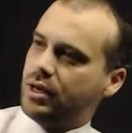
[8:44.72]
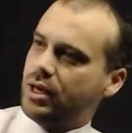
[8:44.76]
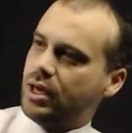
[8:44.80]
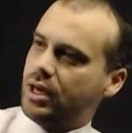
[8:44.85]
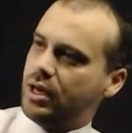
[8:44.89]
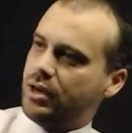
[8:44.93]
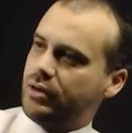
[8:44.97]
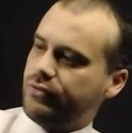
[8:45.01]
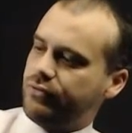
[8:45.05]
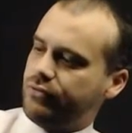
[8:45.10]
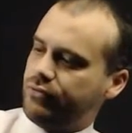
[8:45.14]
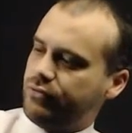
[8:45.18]

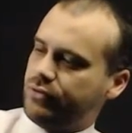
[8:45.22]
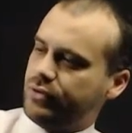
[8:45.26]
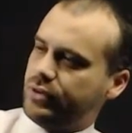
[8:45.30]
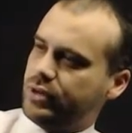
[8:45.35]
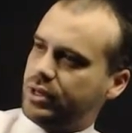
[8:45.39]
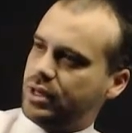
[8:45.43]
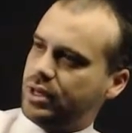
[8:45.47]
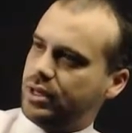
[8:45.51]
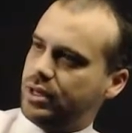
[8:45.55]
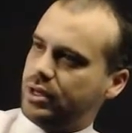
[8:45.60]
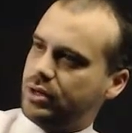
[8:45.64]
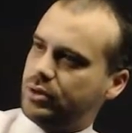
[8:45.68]
F
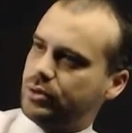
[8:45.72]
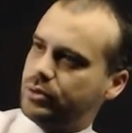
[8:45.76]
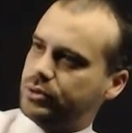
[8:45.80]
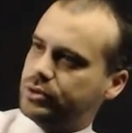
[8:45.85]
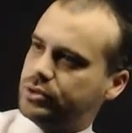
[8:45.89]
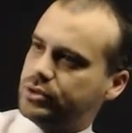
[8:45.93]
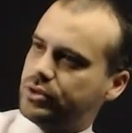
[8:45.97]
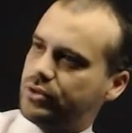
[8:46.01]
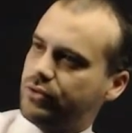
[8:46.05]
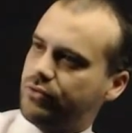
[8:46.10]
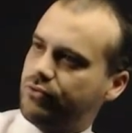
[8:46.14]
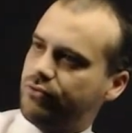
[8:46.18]

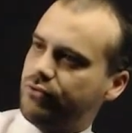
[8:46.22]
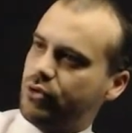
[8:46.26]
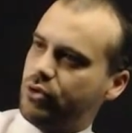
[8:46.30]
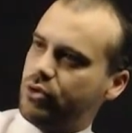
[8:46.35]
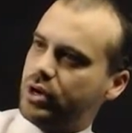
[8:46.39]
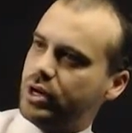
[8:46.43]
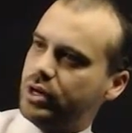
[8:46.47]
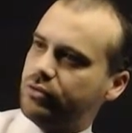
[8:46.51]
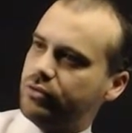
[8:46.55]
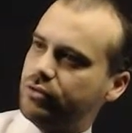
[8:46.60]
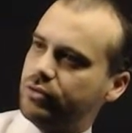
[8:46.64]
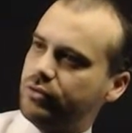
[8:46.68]
equals
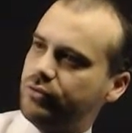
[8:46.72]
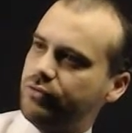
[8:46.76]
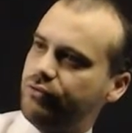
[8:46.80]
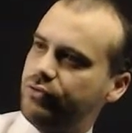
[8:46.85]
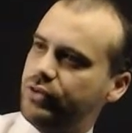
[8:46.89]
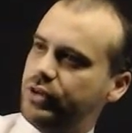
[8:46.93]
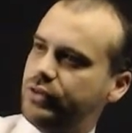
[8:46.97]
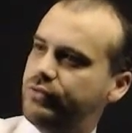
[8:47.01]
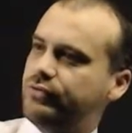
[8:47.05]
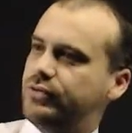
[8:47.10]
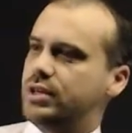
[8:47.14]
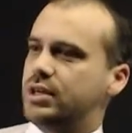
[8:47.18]

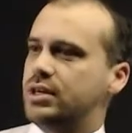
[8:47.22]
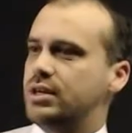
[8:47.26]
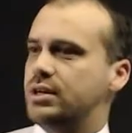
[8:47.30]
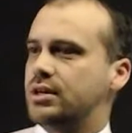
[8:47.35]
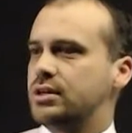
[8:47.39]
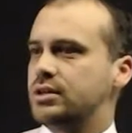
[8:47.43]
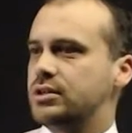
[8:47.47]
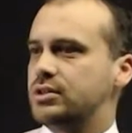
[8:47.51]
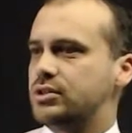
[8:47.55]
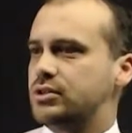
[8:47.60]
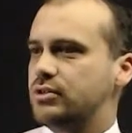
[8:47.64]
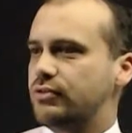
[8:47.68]
450
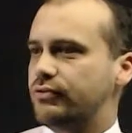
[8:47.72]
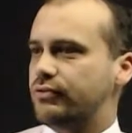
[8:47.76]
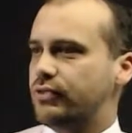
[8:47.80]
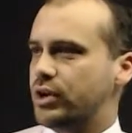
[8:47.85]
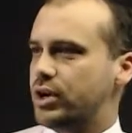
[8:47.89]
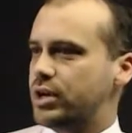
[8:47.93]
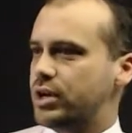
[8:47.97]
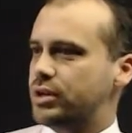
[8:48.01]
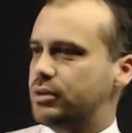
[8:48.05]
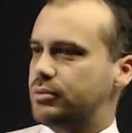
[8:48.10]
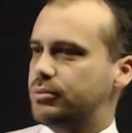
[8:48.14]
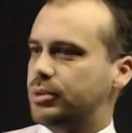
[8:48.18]

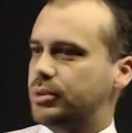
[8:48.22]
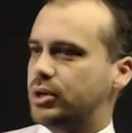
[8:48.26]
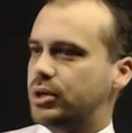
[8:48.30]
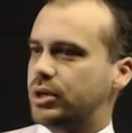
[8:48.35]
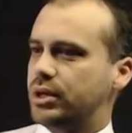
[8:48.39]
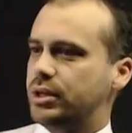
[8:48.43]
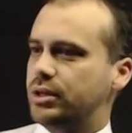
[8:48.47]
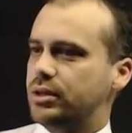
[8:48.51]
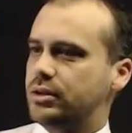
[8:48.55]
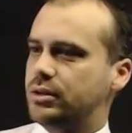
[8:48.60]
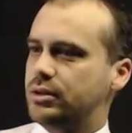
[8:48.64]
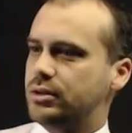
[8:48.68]
divided
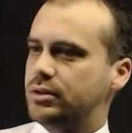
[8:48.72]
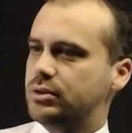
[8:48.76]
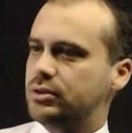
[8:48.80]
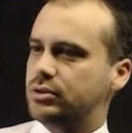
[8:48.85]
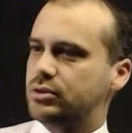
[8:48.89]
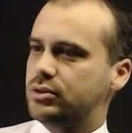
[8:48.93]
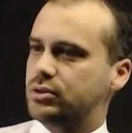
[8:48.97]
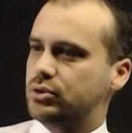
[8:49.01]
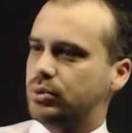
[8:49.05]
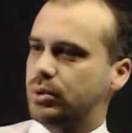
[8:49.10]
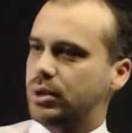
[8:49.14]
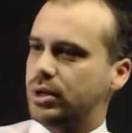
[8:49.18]
by
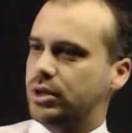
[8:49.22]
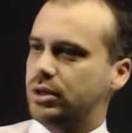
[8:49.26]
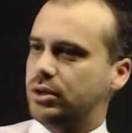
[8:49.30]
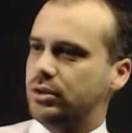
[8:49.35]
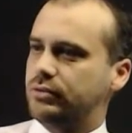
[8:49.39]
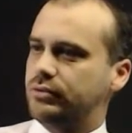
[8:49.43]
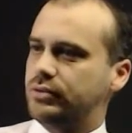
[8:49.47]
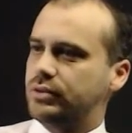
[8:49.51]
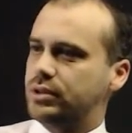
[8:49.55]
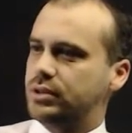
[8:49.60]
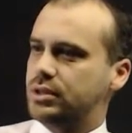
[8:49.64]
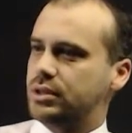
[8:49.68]

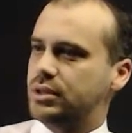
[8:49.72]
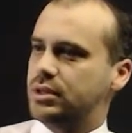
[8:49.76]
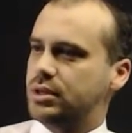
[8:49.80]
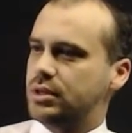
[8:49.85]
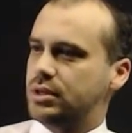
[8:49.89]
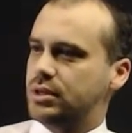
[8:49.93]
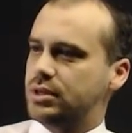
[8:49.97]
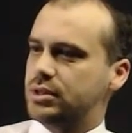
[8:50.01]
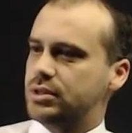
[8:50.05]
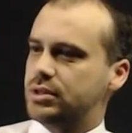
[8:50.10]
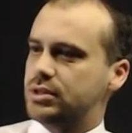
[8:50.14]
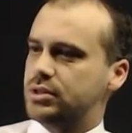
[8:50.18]
12
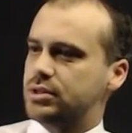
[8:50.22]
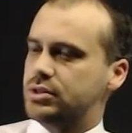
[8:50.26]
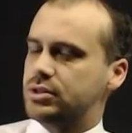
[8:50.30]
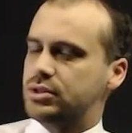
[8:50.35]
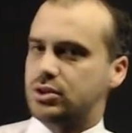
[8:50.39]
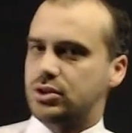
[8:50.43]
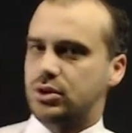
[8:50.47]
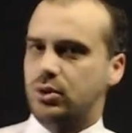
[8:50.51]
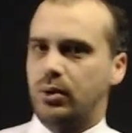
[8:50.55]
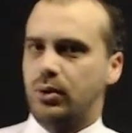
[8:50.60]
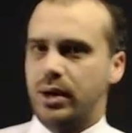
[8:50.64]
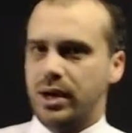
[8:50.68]

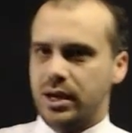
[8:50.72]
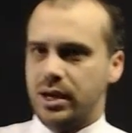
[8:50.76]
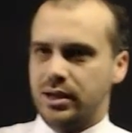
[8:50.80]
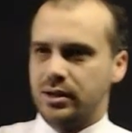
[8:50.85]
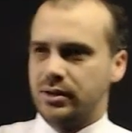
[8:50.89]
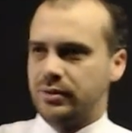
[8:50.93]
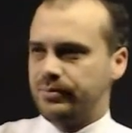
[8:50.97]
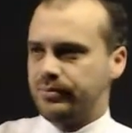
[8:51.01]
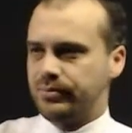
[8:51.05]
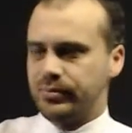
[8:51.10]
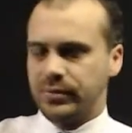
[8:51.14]
squared.